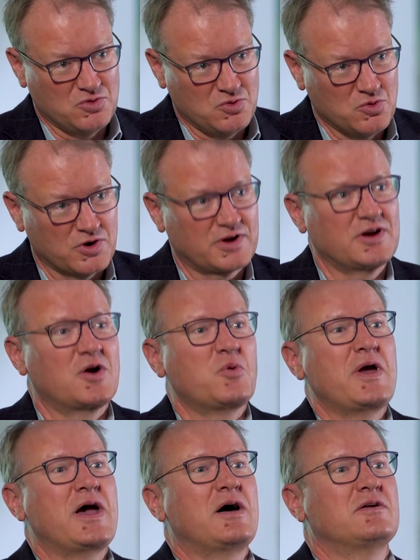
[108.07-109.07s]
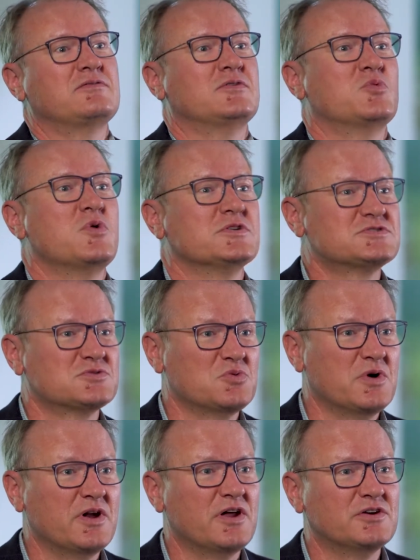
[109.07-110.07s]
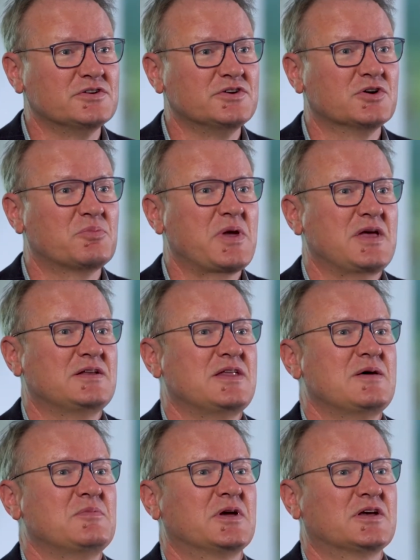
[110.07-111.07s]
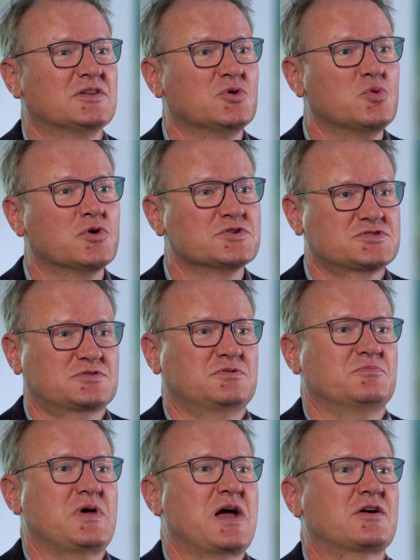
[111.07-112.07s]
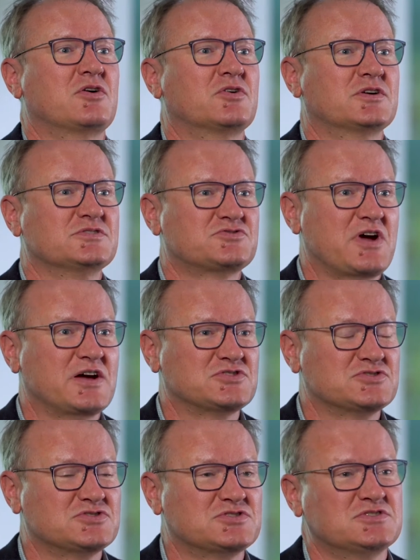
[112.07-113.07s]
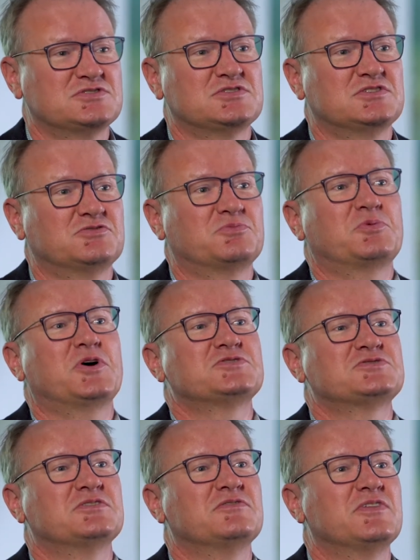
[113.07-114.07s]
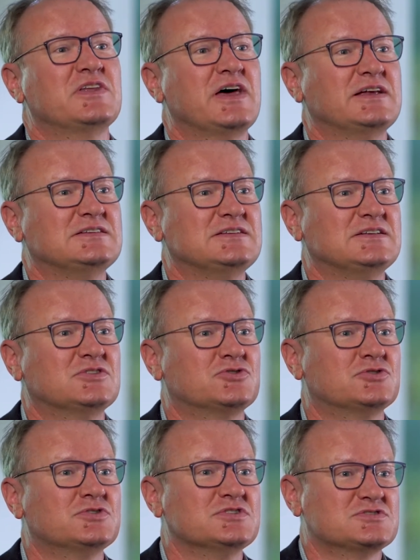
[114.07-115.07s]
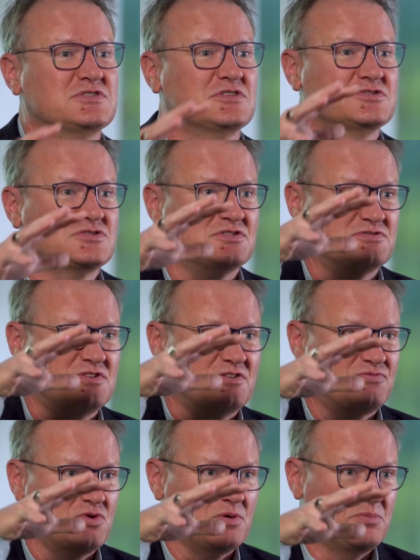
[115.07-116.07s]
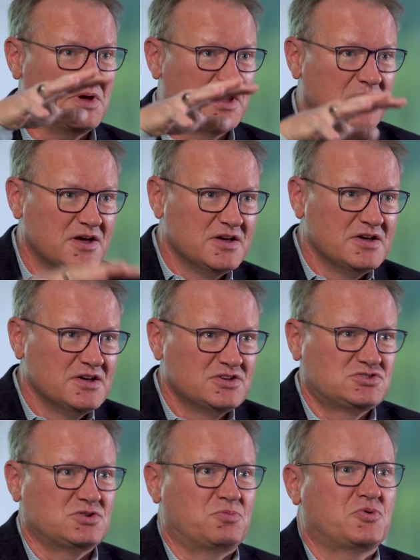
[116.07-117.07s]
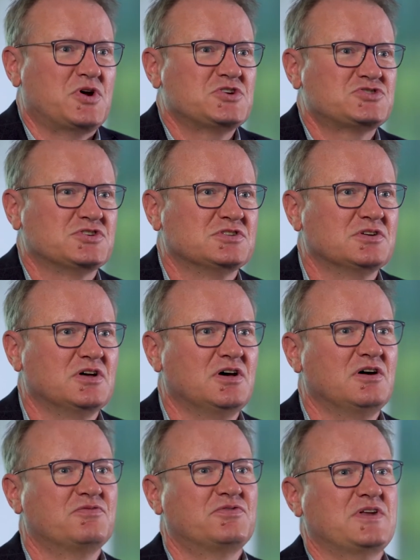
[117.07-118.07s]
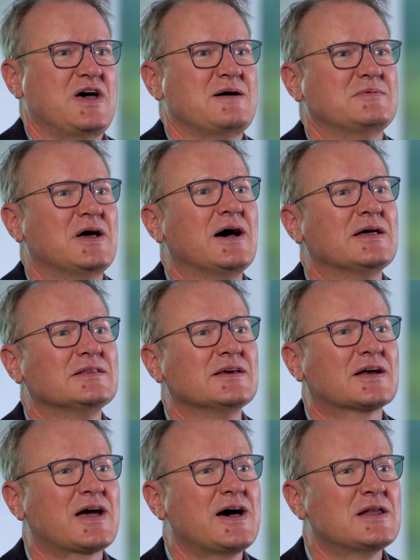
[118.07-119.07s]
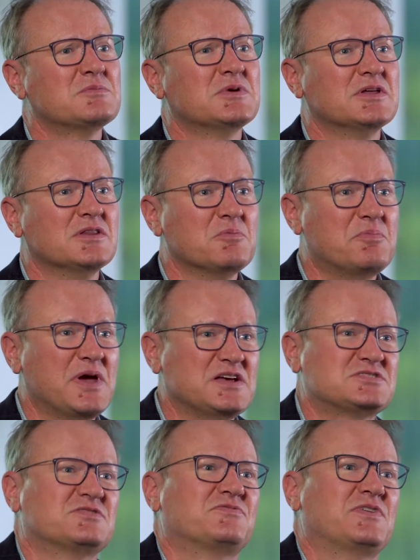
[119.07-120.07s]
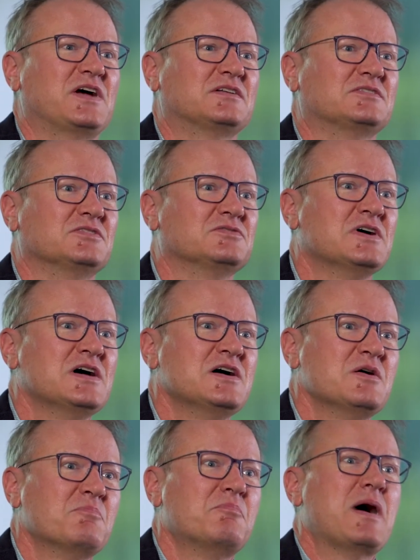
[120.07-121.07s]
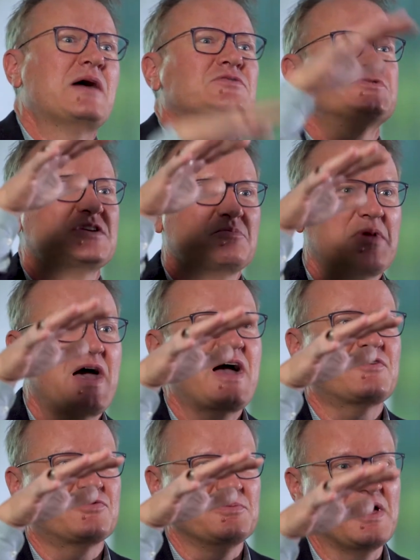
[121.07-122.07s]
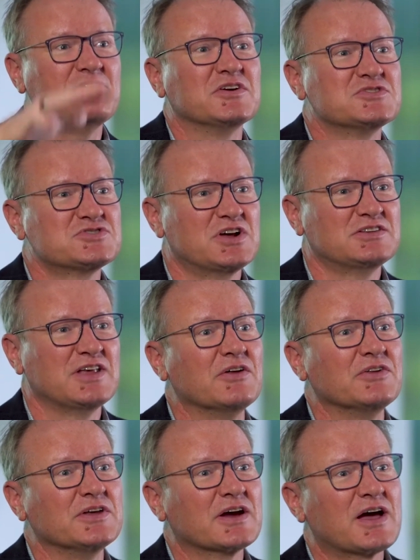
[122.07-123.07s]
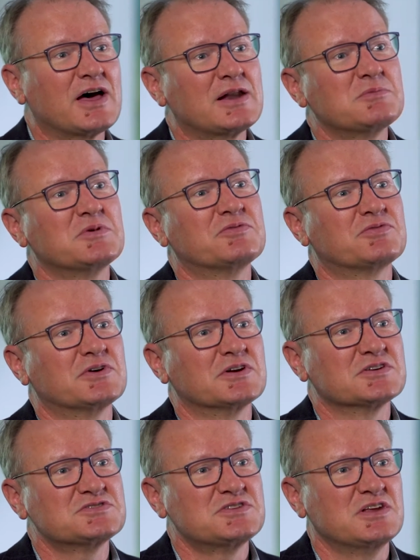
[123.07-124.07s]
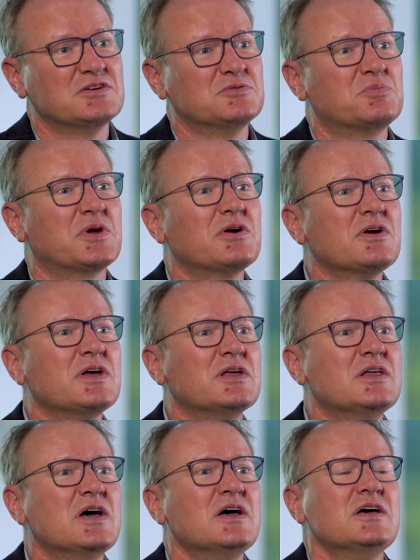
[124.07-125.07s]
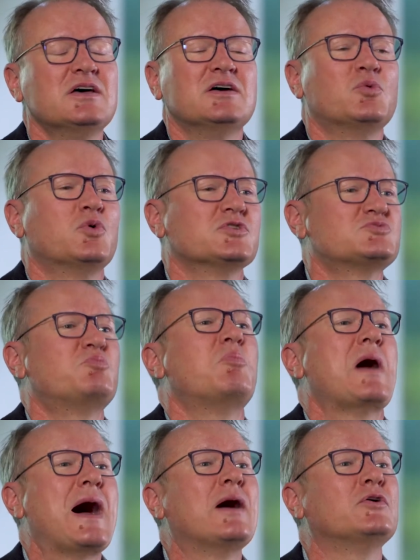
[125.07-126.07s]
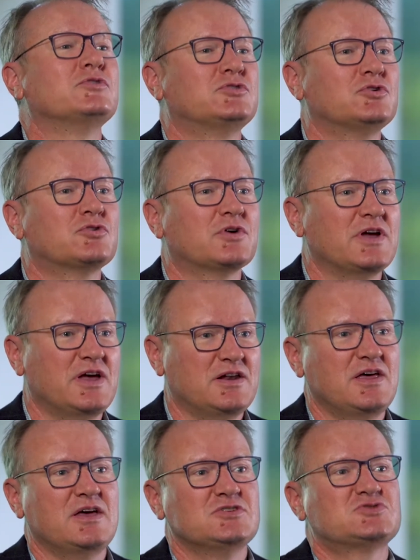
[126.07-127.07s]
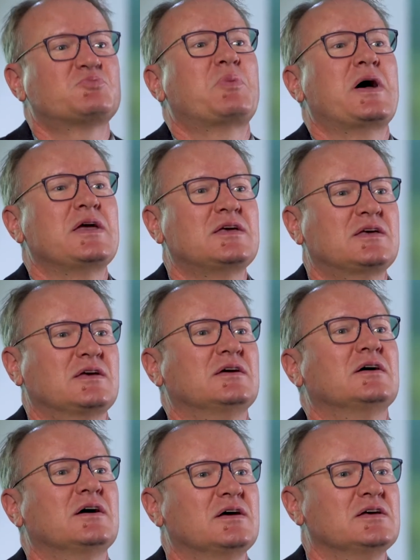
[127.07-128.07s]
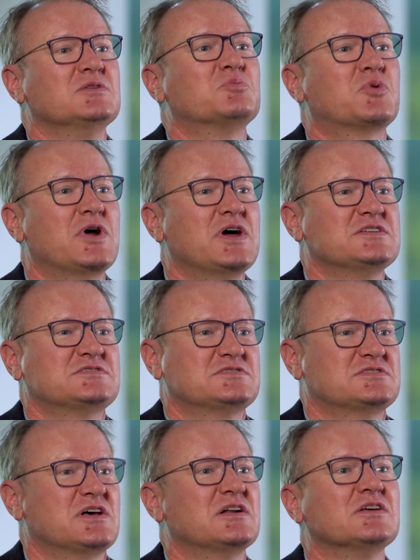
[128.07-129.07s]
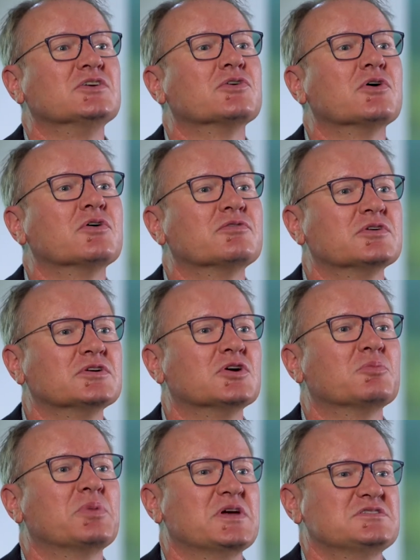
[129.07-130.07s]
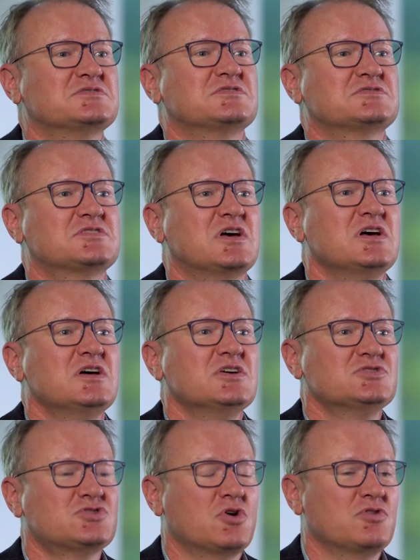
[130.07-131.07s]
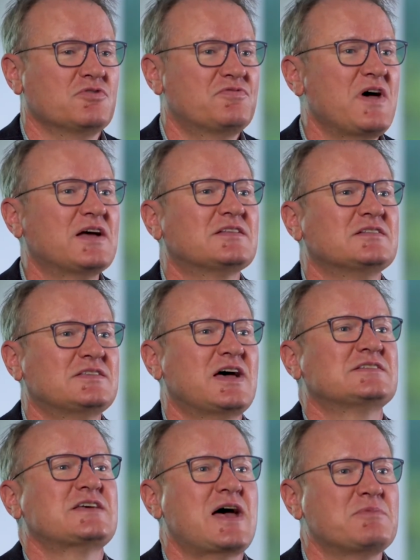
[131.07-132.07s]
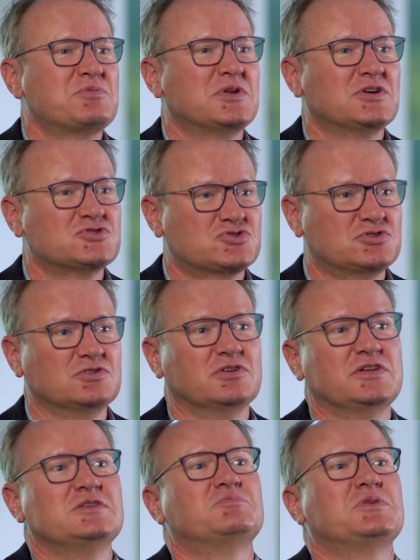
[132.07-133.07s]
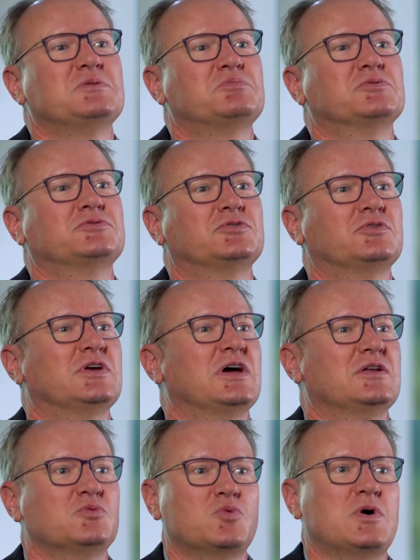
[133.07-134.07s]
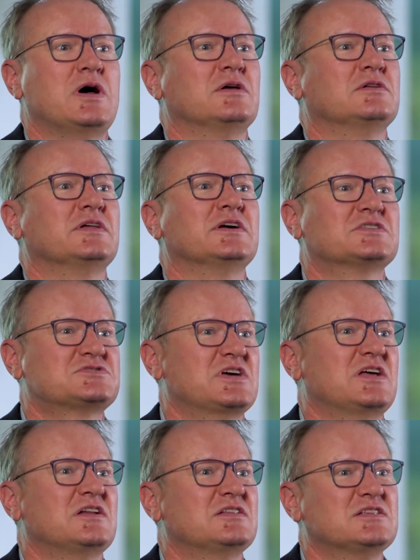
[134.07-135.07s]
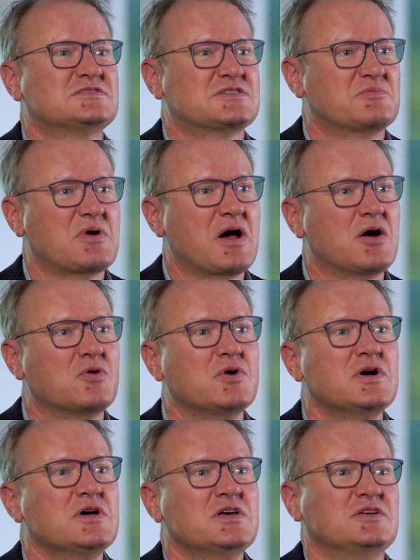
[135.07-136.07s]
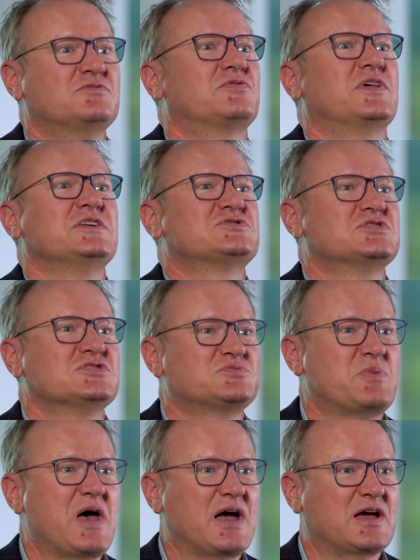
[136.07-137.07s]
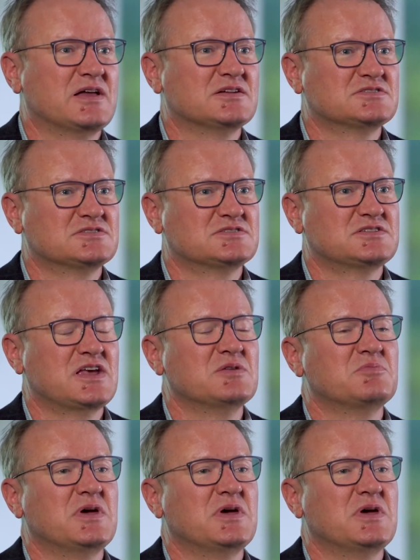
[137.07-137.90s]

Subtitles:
working our way out of a once in a 100-year pandemic and the worst macro contraction since the Depression of the 1930s. And there's therefore a big suppression phenomenon in the economy, and the base effect of bouncing back from having shut the economy for an extended period was bound to create a spike in prices on a year-over-year basis. So the fact that that's happening shouldn't lead people to get wildly excited that somehow inflation is back on a sustained